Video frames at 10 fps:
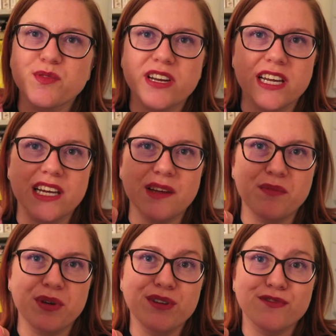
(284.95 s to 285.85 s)
pretty
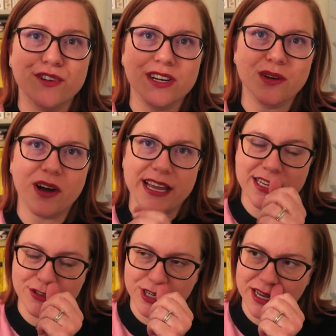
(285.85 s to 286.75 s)
beautiful and quite
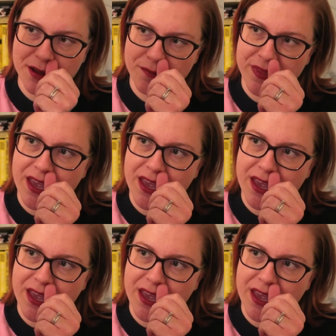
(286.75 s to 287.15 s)
intricate.